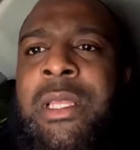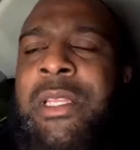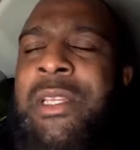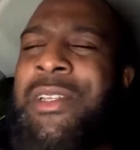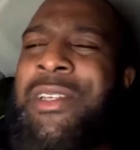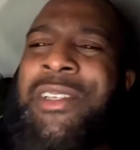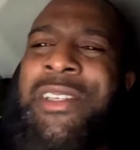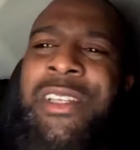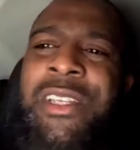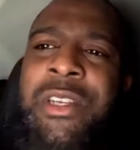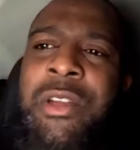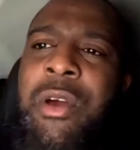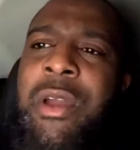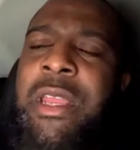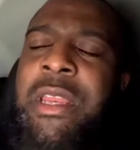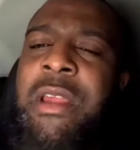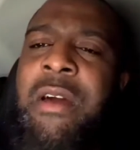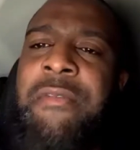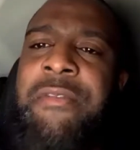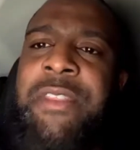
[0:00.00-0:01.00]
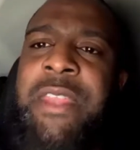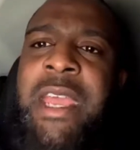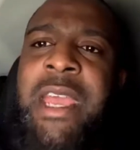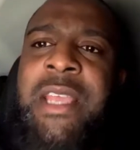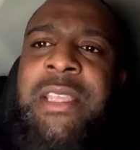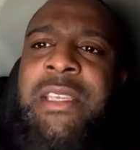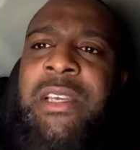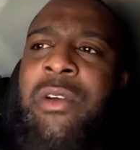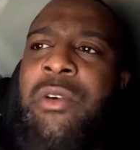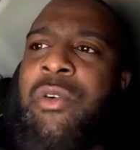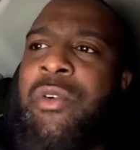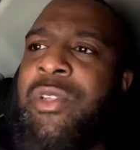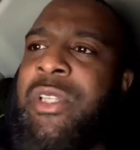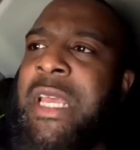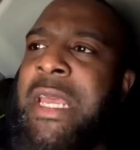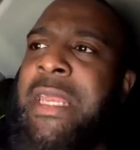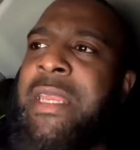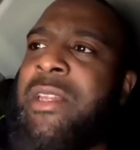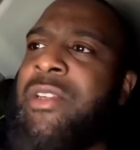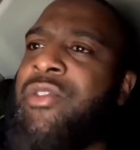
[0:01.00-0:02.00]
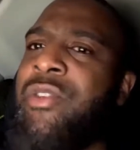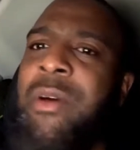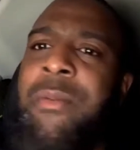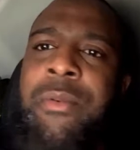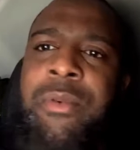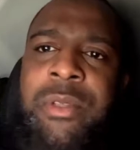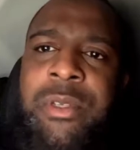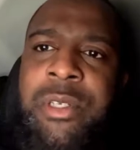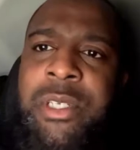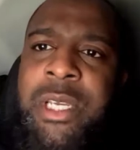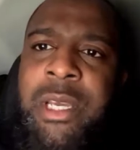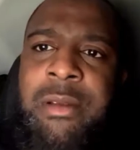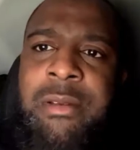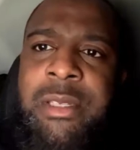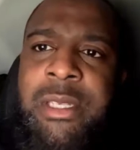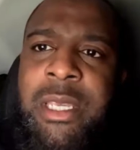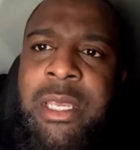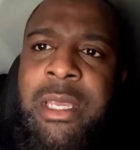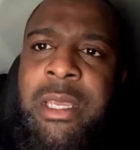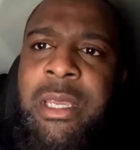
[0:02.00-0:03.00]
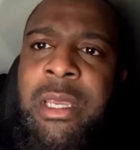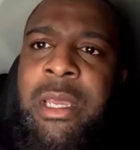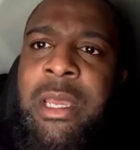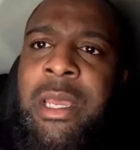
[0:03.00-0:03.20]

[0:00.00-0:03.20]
There's just not enough there to cause any trouble to Chelsea.